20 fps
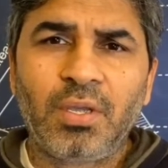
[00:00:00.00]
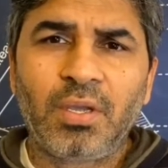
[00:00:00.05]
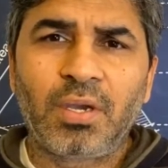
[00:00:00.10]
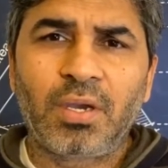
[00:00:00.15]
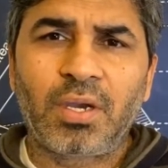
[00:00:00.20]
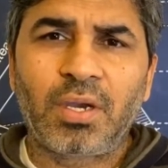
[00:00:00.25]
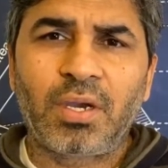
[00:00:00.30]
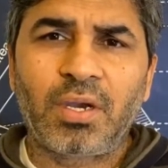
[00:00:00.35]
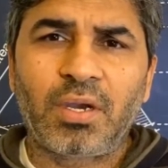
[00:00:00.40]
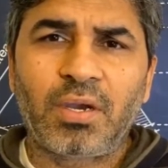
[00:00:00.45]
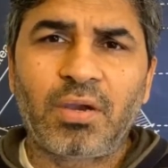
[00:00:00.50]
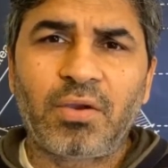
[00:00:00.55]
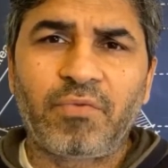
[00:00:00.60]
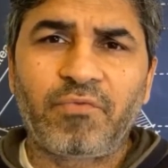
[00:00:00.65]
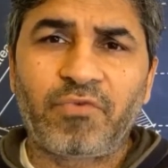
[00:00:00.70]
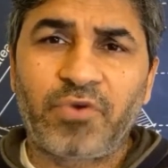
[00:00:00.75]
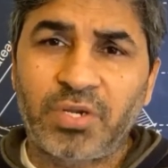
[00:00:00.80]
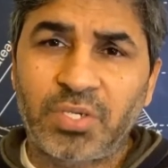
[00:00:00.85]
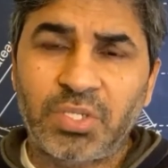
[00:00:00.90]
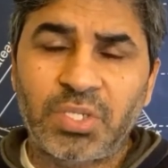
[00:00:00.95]

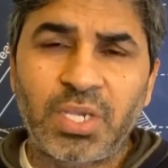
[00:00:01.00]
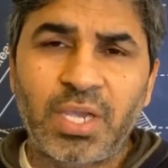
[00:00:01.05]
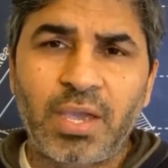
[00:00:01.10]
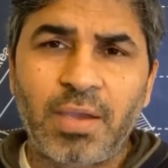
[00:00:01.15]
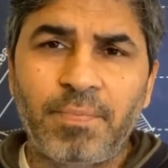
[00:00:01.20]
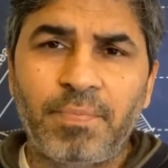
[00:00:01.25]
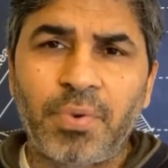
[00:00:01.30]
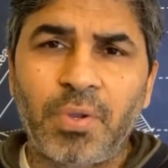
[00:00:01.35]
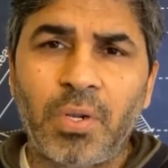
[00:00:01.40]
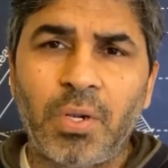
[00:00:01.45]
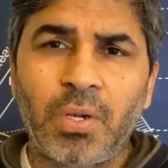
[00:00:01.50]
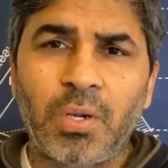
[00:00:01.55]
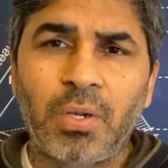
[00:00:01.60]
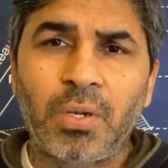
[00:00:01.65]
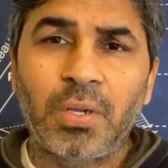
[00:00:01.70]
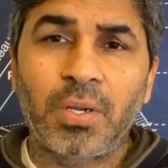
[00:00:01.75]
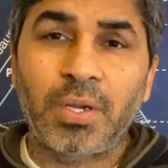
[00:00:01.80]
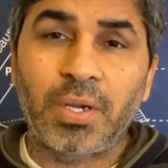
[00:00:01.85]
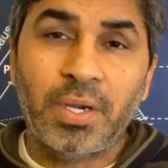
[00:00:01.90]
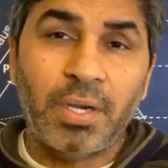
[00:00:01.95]
for
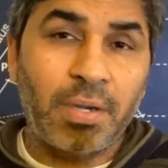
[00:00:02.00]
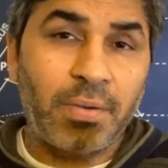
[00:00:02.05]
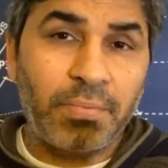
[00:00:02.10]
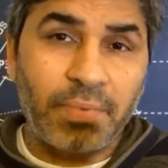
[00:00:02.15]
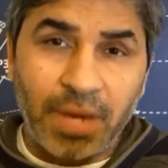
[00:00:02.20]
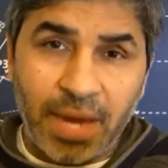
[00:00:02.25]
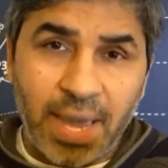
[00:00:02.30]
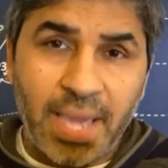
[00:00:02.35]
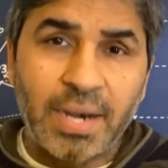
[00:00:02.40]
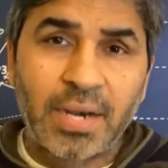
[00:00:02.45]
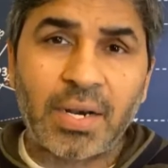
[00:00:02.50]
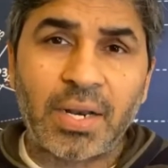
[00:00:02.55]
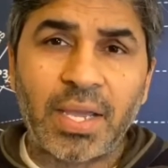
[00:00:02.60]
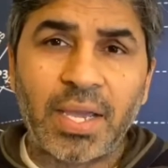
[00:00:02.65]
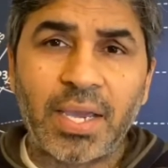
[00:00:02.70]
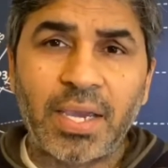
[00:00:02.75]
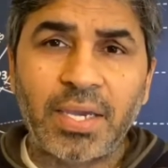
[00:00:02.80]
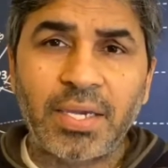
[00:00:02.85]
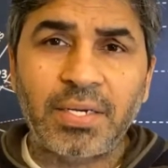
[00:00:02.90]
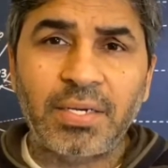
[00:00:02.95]
example,
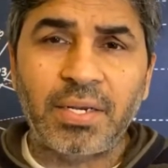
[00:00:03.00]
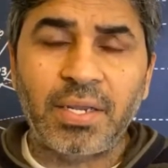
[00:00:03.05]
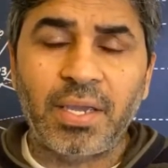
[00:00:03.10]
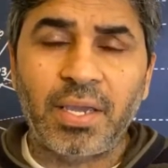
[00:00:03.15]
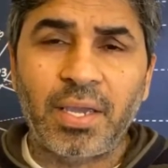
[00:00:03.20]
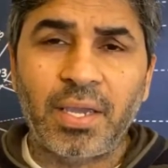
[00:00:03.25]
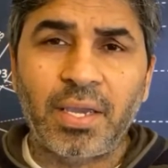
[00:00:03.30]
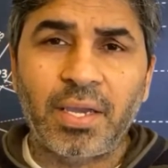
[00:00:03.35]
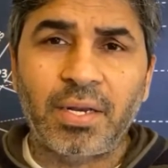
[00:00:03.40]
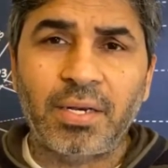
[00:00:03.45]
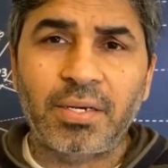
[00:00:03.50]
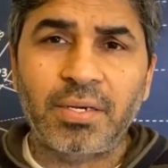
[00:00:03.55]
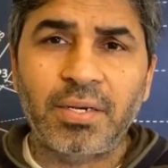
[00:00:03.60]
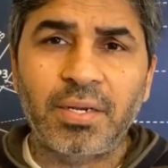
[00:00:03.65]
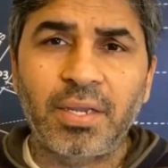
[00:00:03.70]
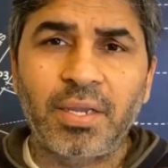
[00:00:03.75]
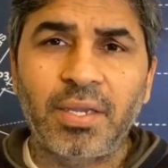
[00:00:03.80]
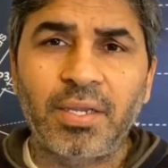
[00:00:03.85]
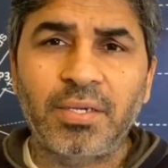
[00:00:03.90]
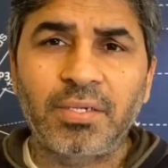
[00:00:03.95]
Adeline
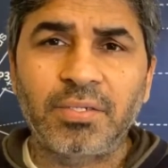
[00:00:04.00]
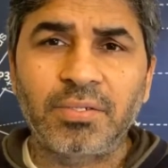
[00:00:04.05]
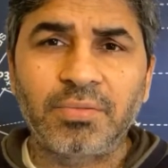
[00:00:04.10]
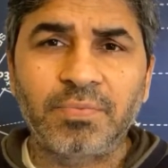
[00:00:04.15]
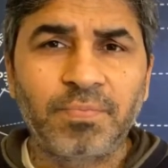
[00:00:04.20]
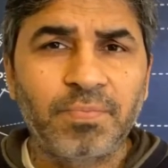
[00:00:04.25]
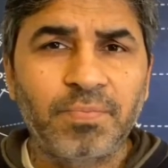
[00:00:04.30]
and